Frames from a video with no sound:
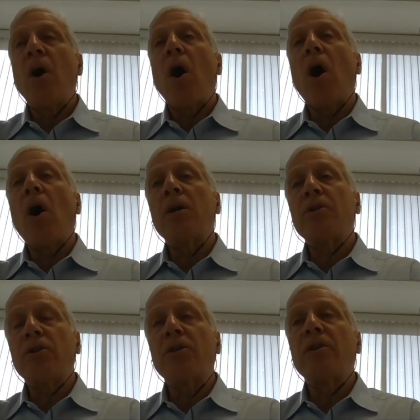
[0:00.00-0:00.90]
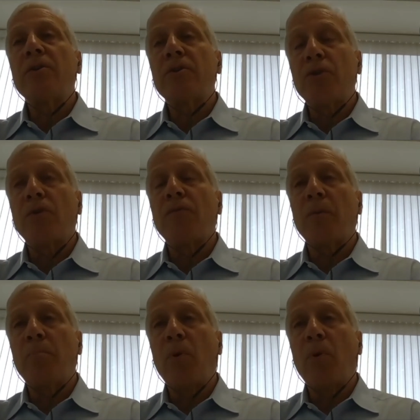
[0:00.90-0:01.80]
onto the server
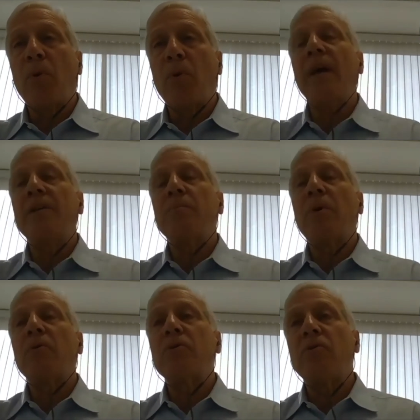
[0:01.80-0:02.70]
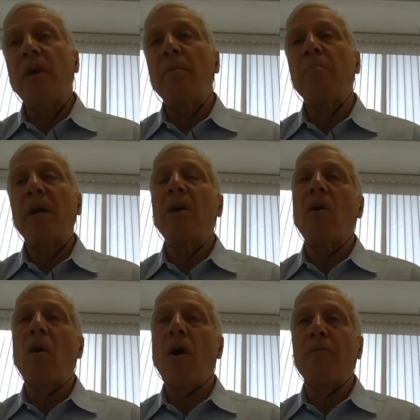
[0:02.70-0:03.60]
board as opposed to them being
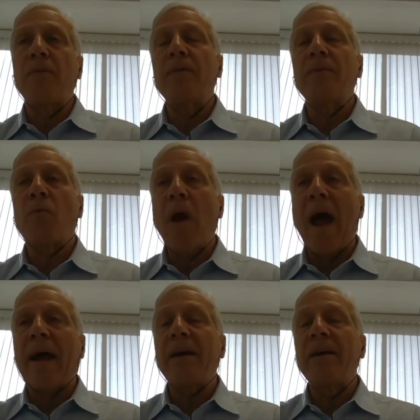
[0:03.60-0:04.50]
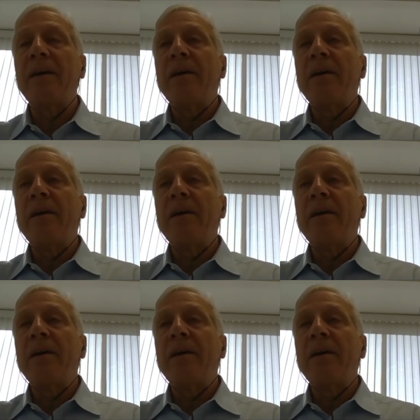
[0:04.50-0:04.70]
off in the rack.